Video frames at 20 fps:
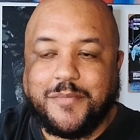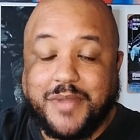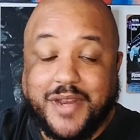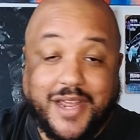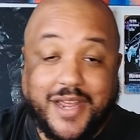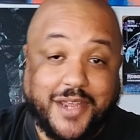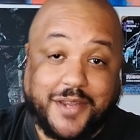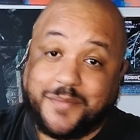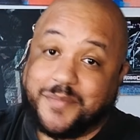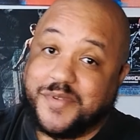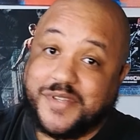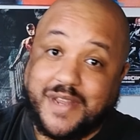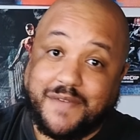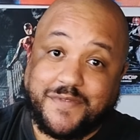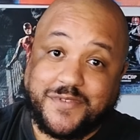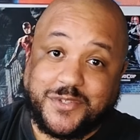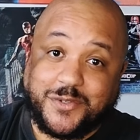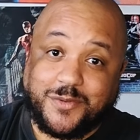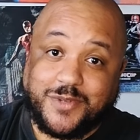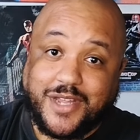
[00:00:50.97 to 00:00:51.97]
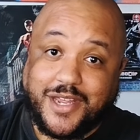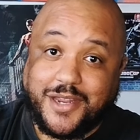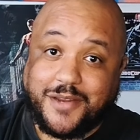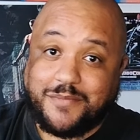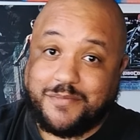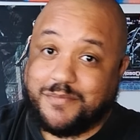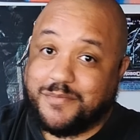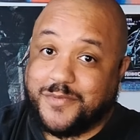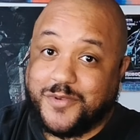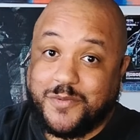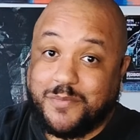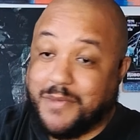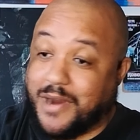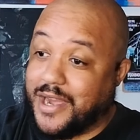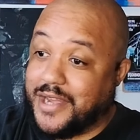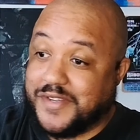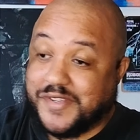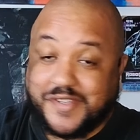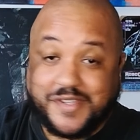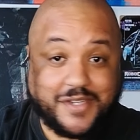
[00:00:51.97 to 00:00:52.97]
But hey, never too late. You
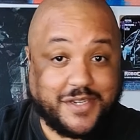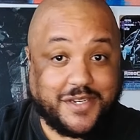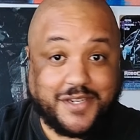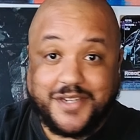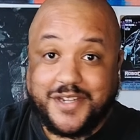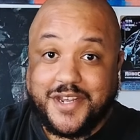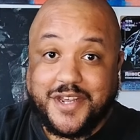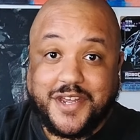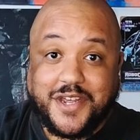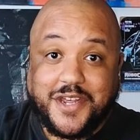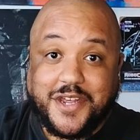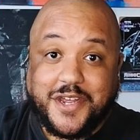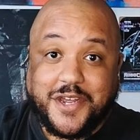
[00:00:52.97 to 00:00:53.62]
might see